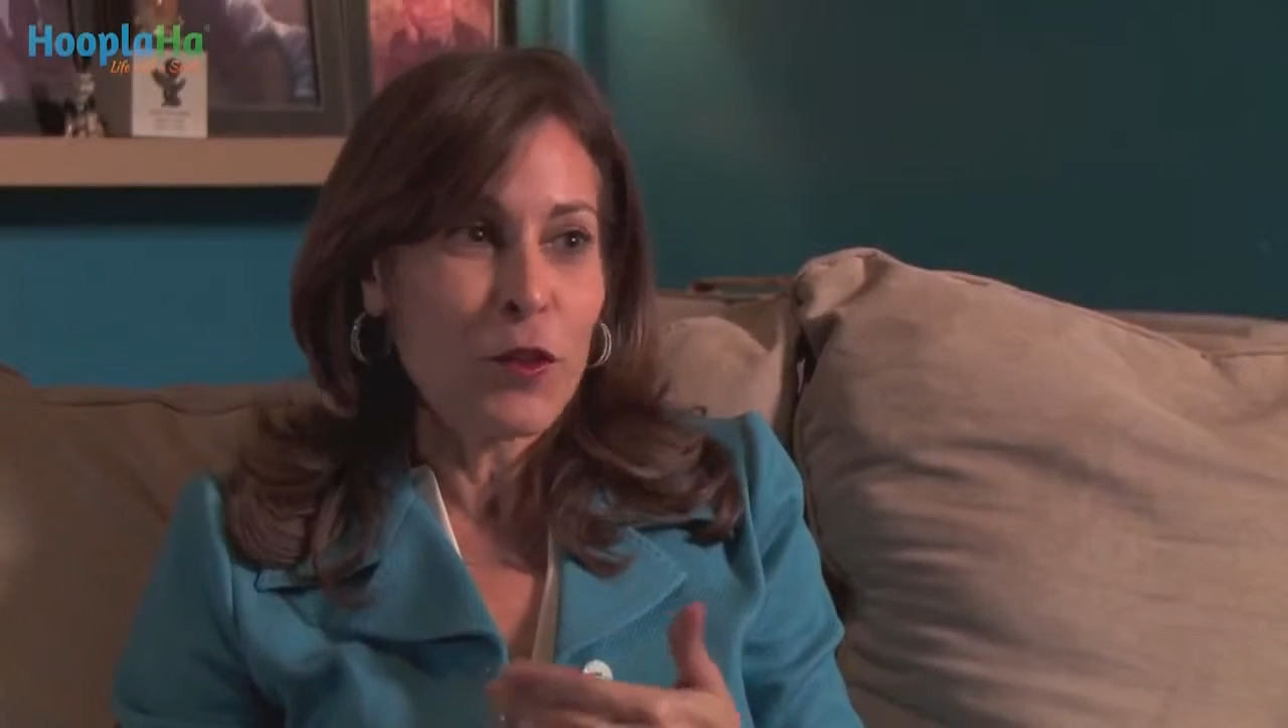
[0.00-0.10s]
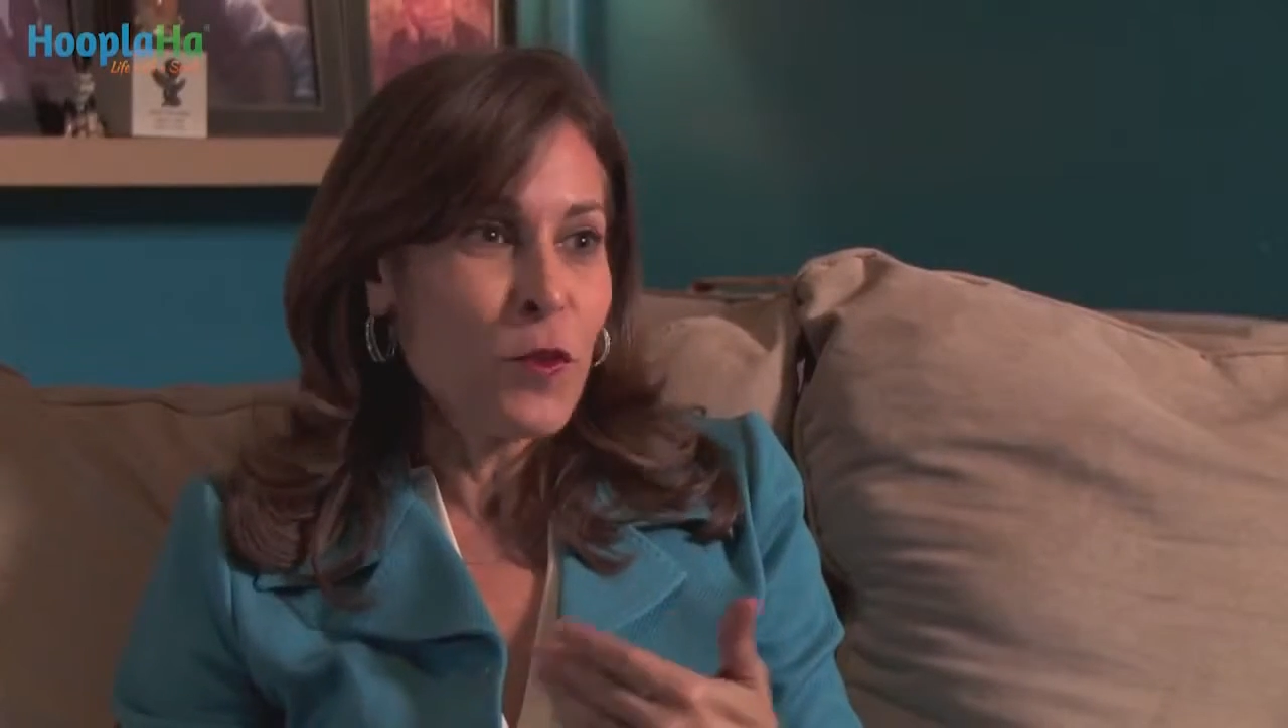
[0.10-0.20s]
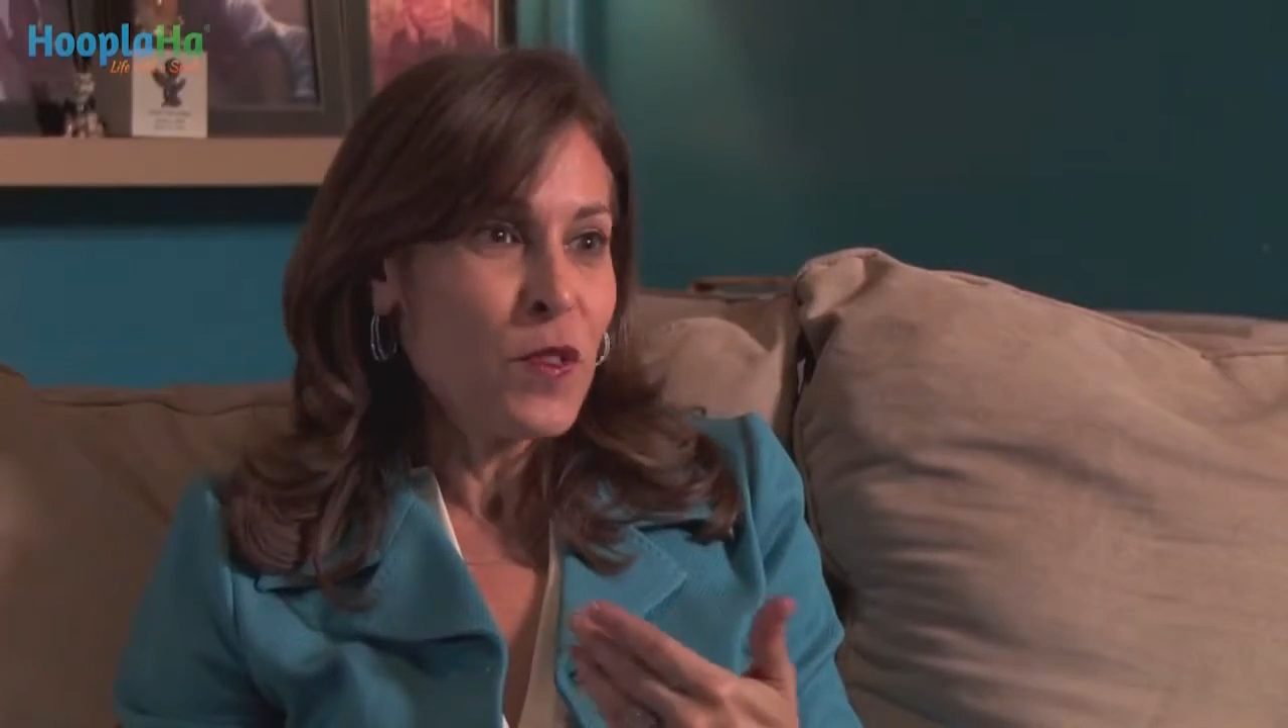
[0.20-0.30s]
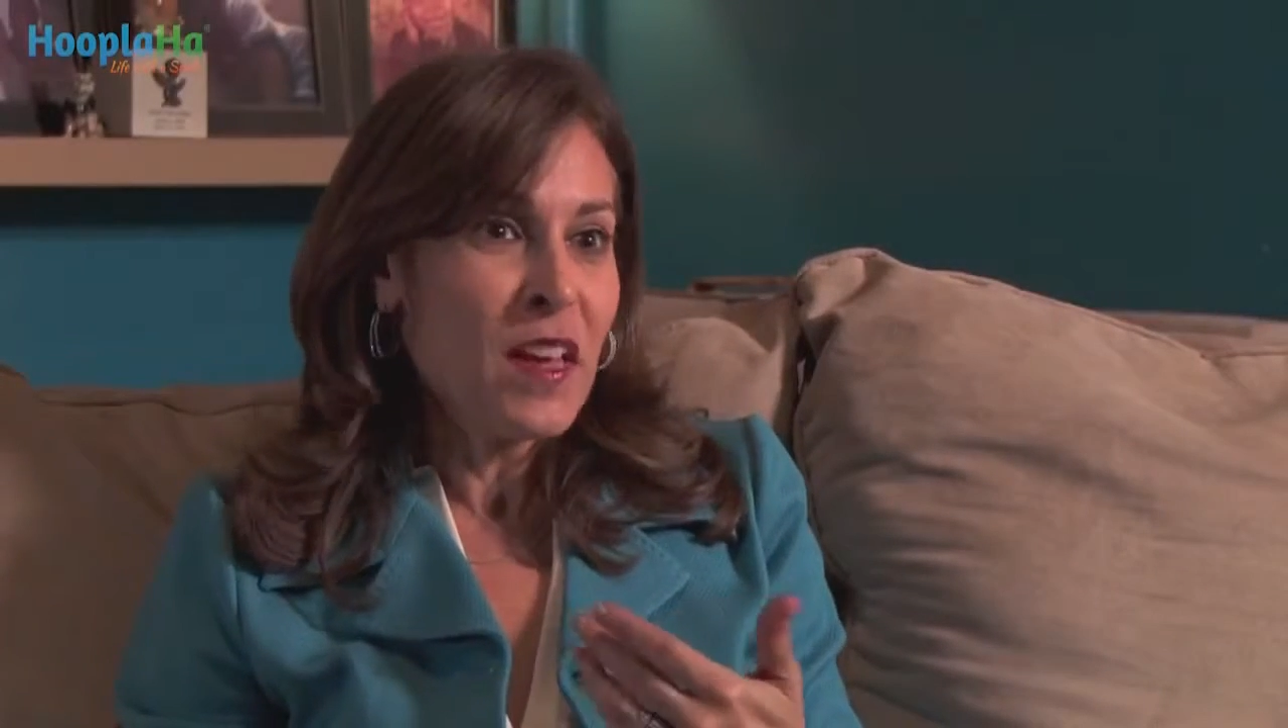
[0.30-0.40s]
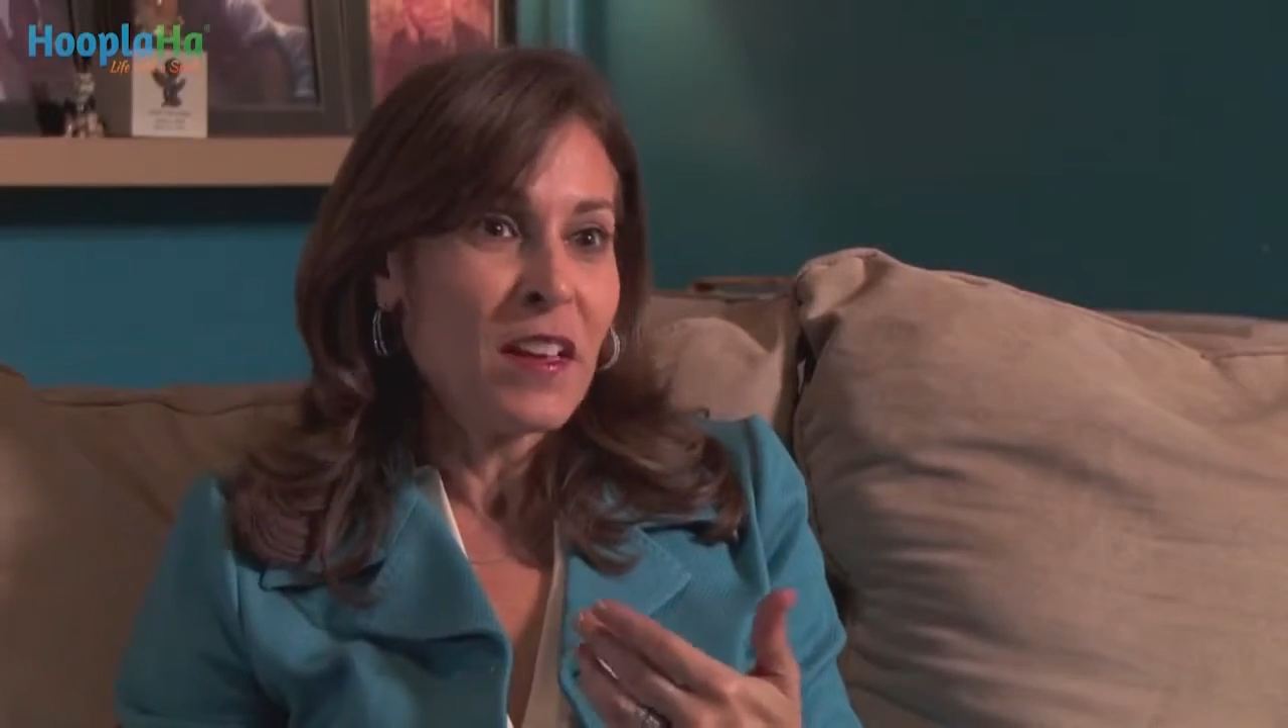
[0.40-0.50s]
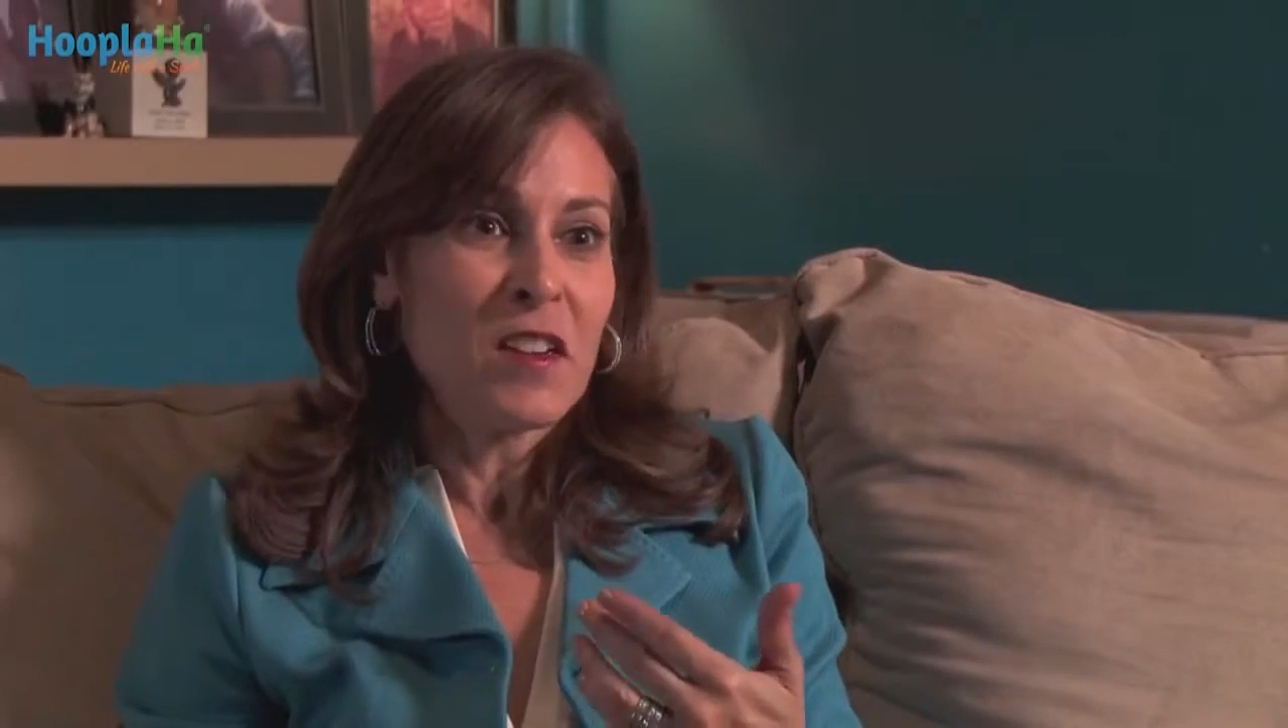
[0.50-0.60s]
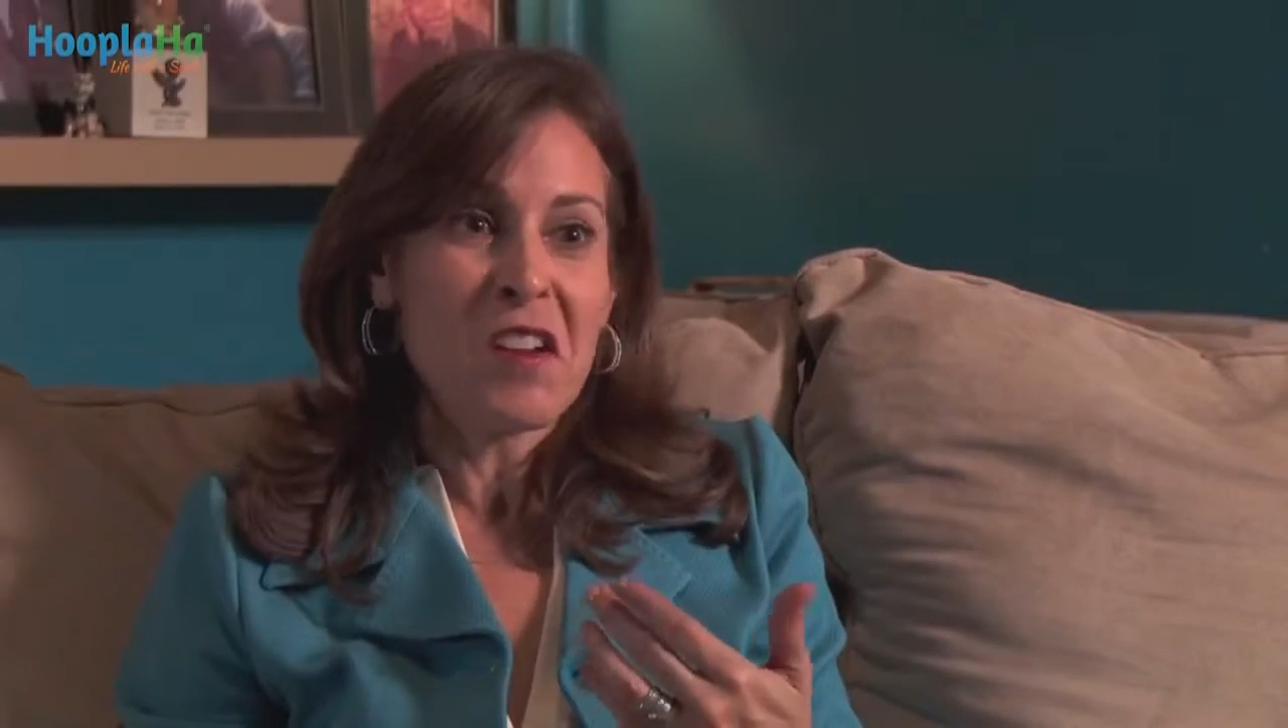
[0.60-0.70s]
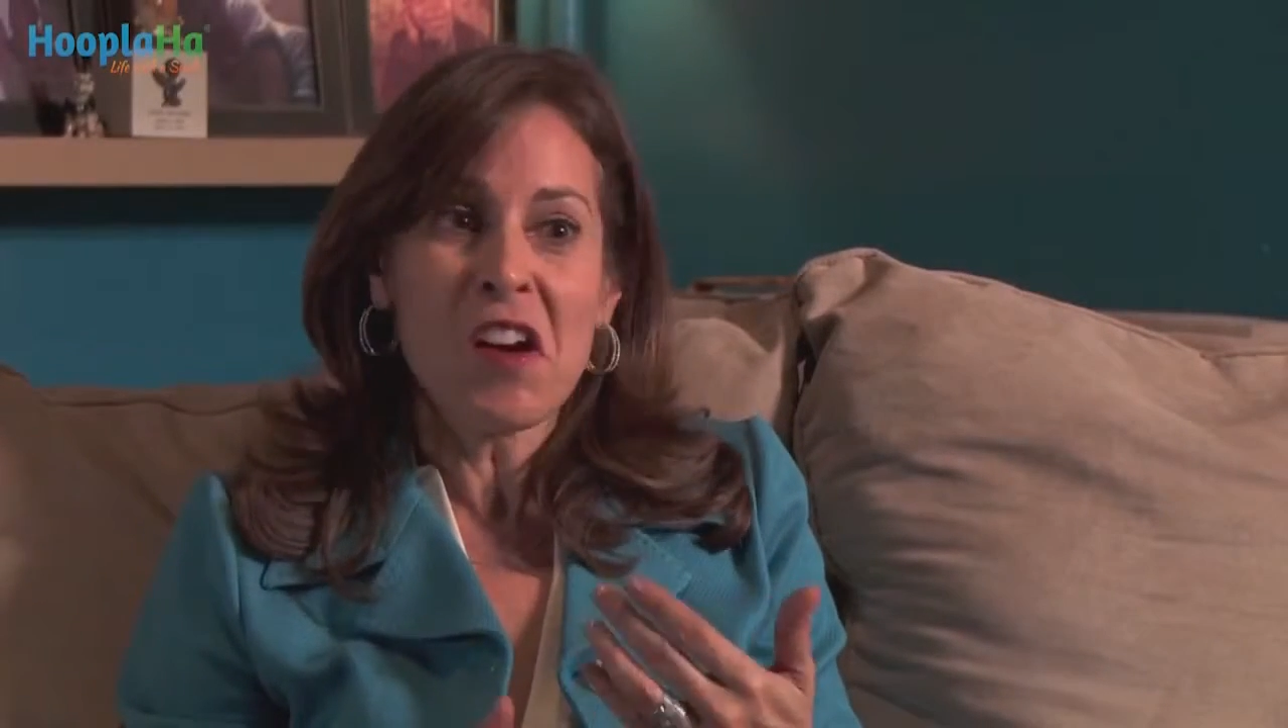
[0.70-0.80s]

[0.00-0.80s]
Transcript: you think,